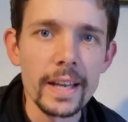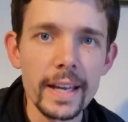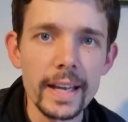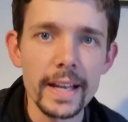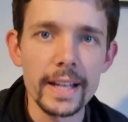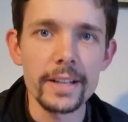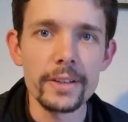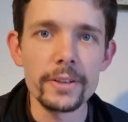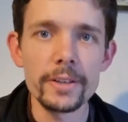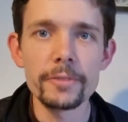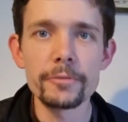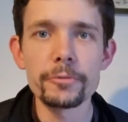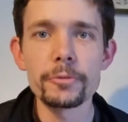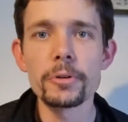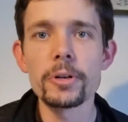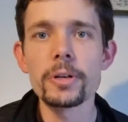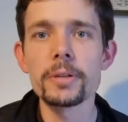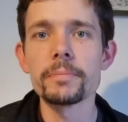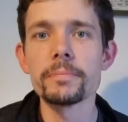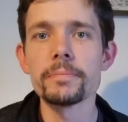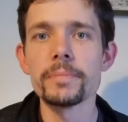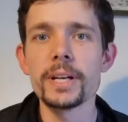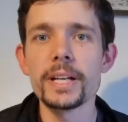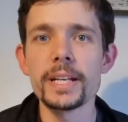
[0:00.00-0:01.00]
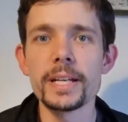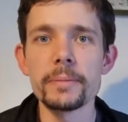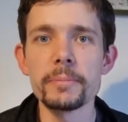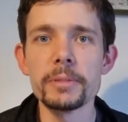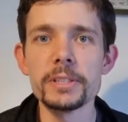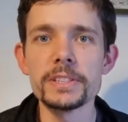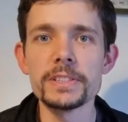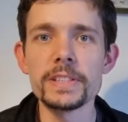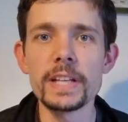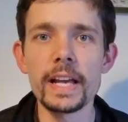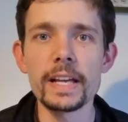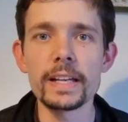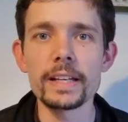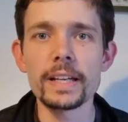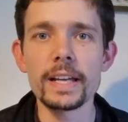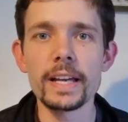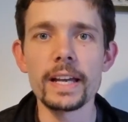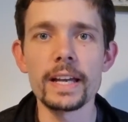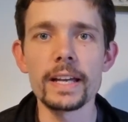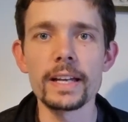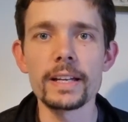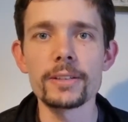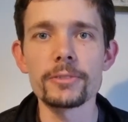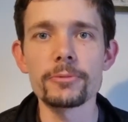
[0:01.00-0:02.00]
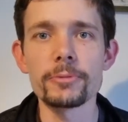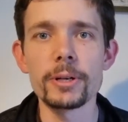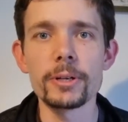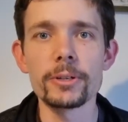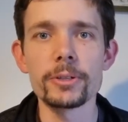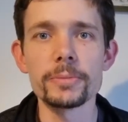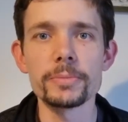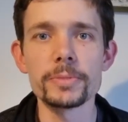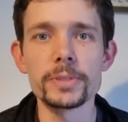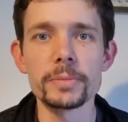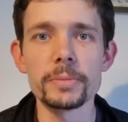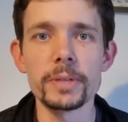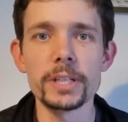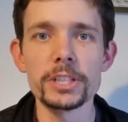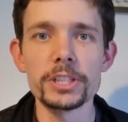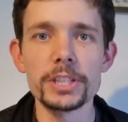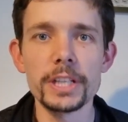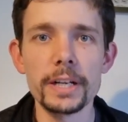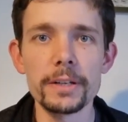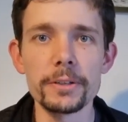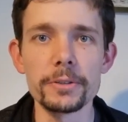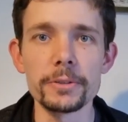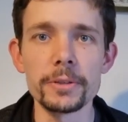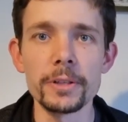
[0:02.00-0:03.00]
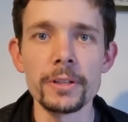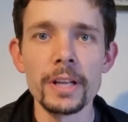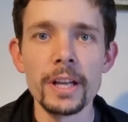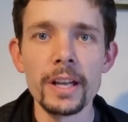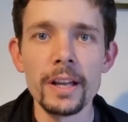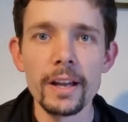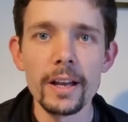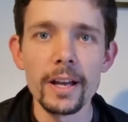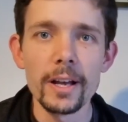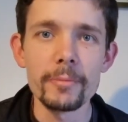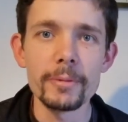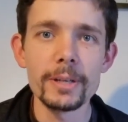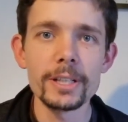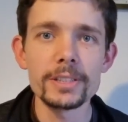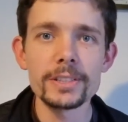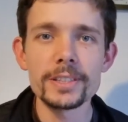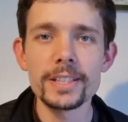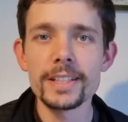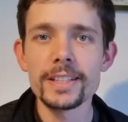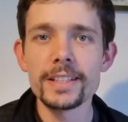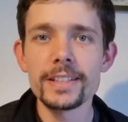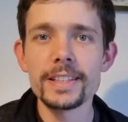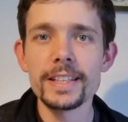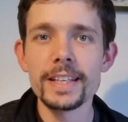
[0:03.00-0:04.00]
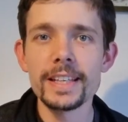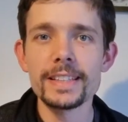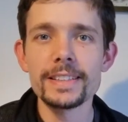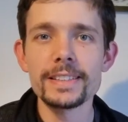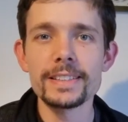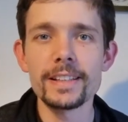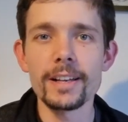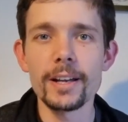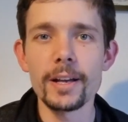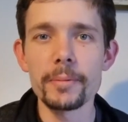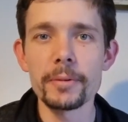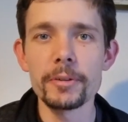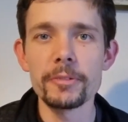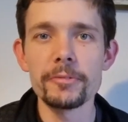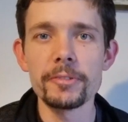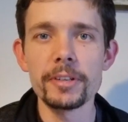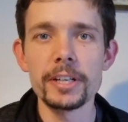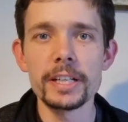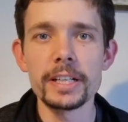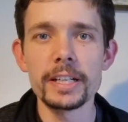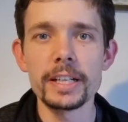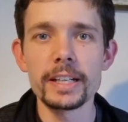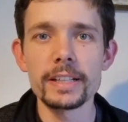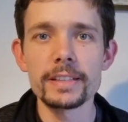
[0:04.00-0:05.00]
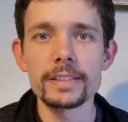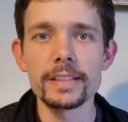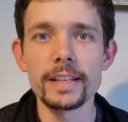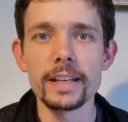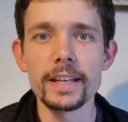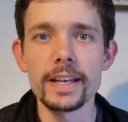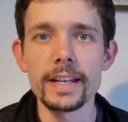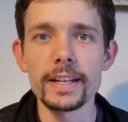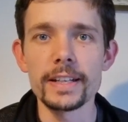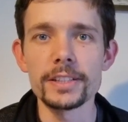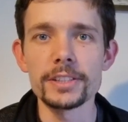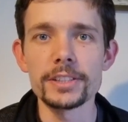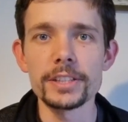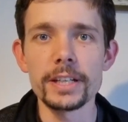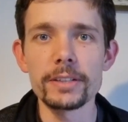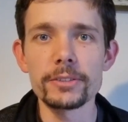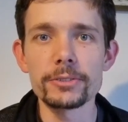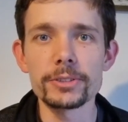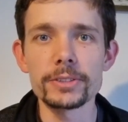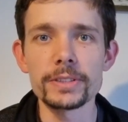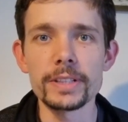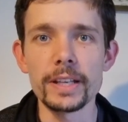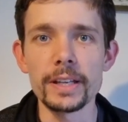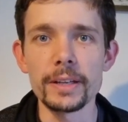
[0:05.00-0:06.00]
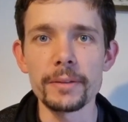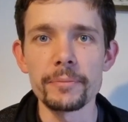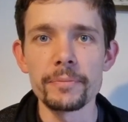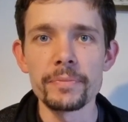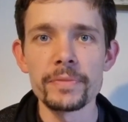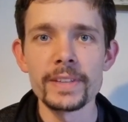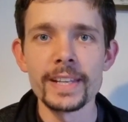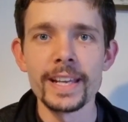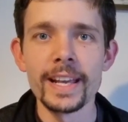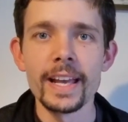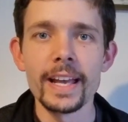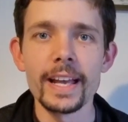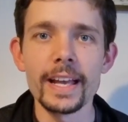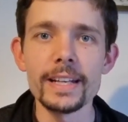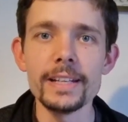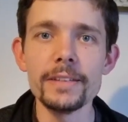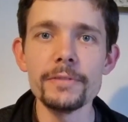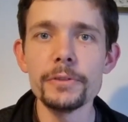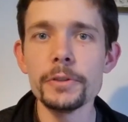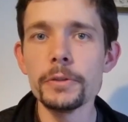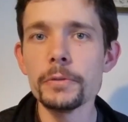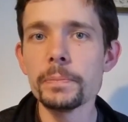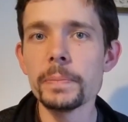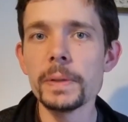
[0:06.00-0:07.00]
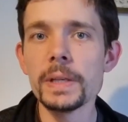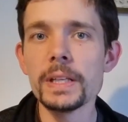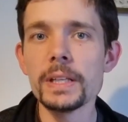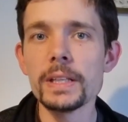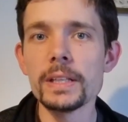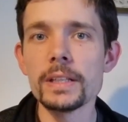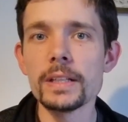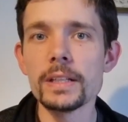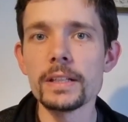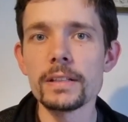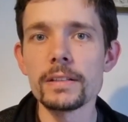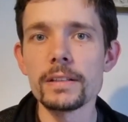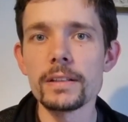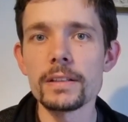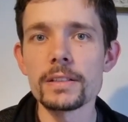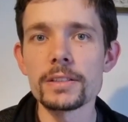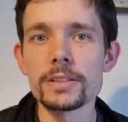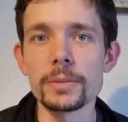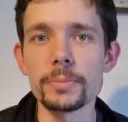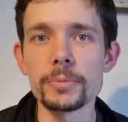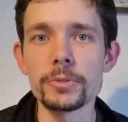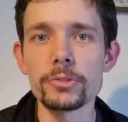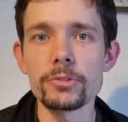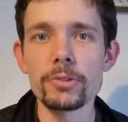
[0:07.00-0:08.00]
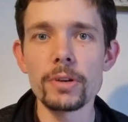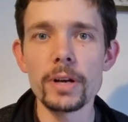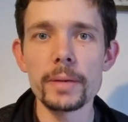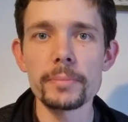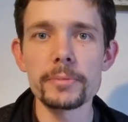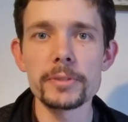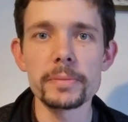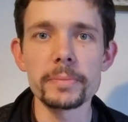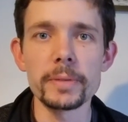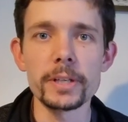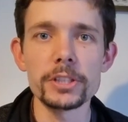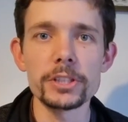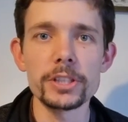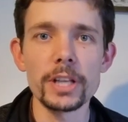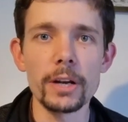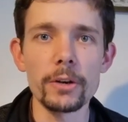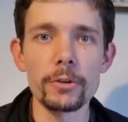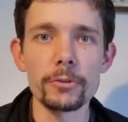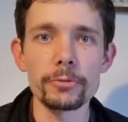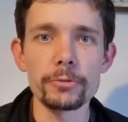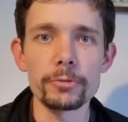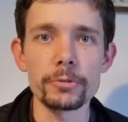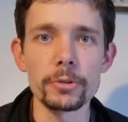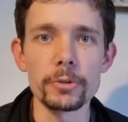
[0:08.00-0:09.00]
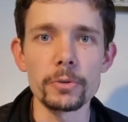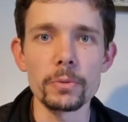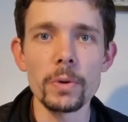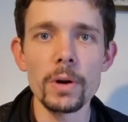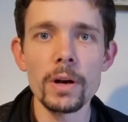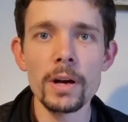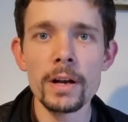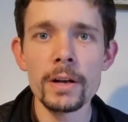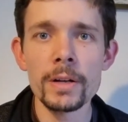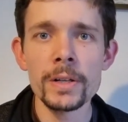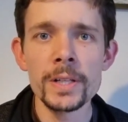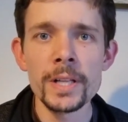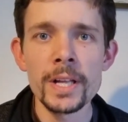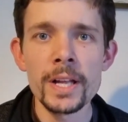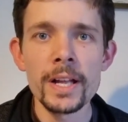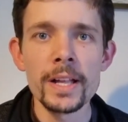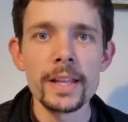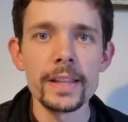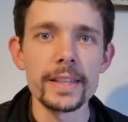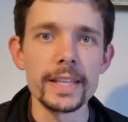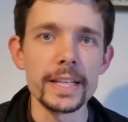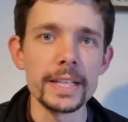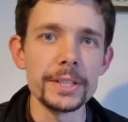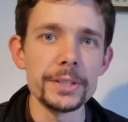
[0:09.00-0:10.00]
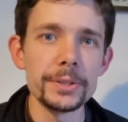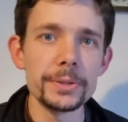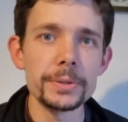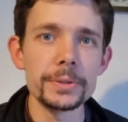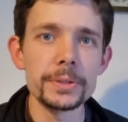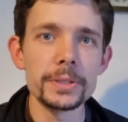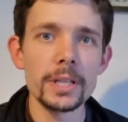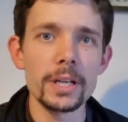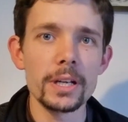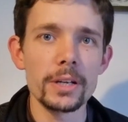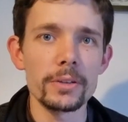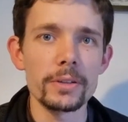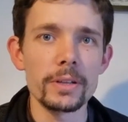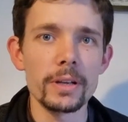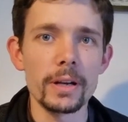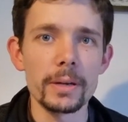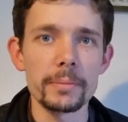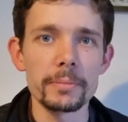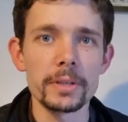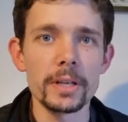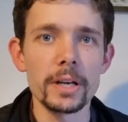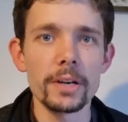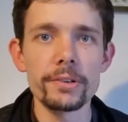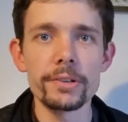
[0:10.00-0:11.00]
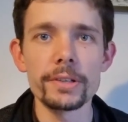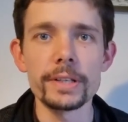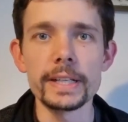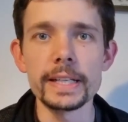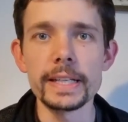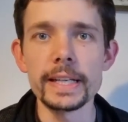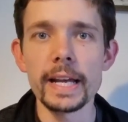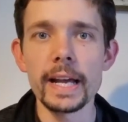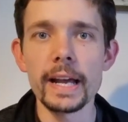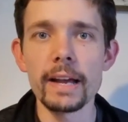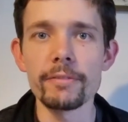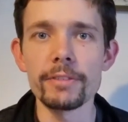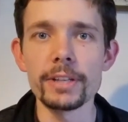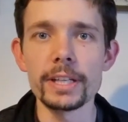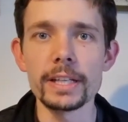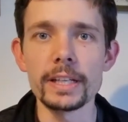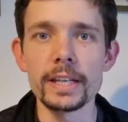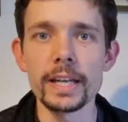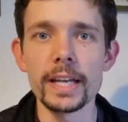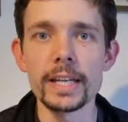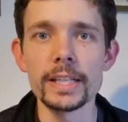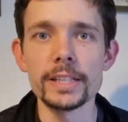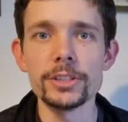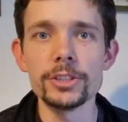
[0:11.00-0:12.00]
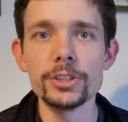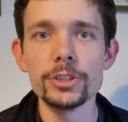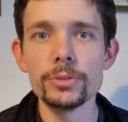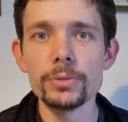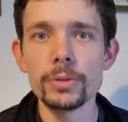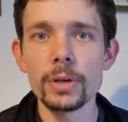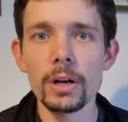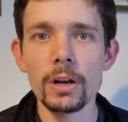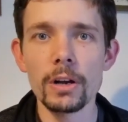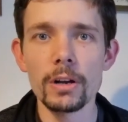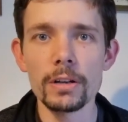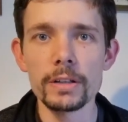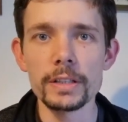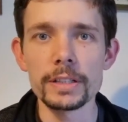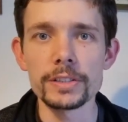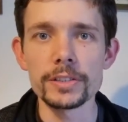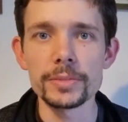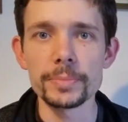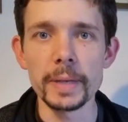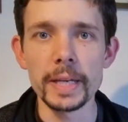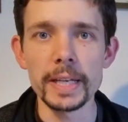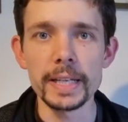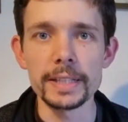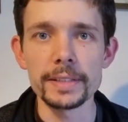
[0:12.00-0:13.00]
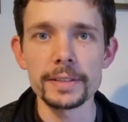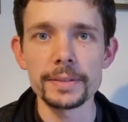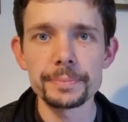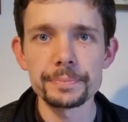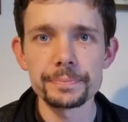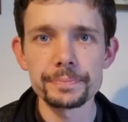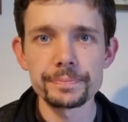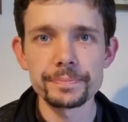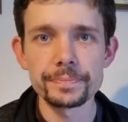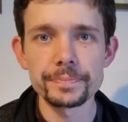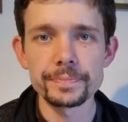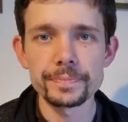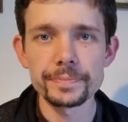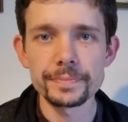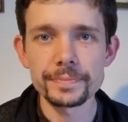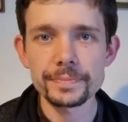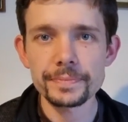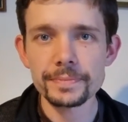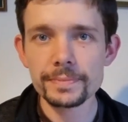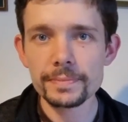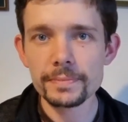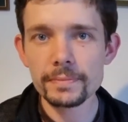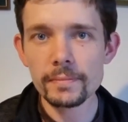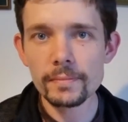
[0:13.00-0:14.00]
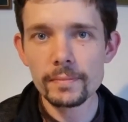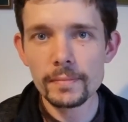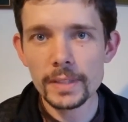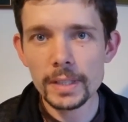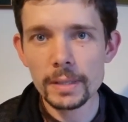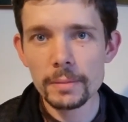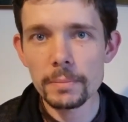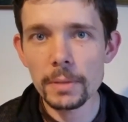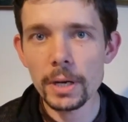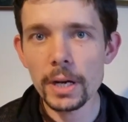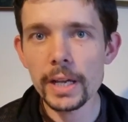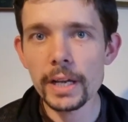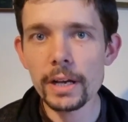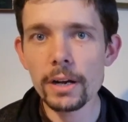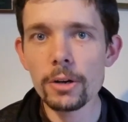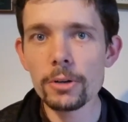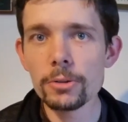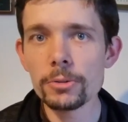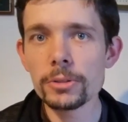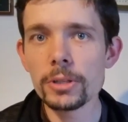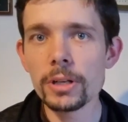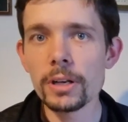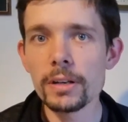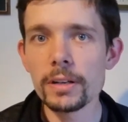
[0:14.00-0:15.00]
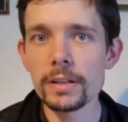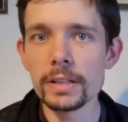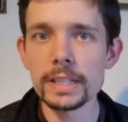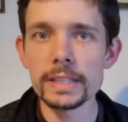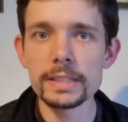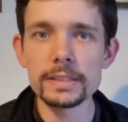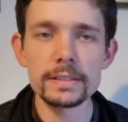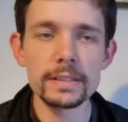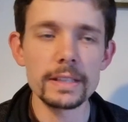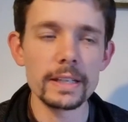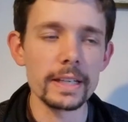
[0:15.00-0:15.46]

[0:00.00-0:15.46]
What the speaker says: Hello everyone, my name is Zach and welcome to my channel. Amongst other things, I'm a reenactor and a jouster. And if you've been subscribed to my channel for a while, then you'll know that I'm currently having a new harness made. My old harness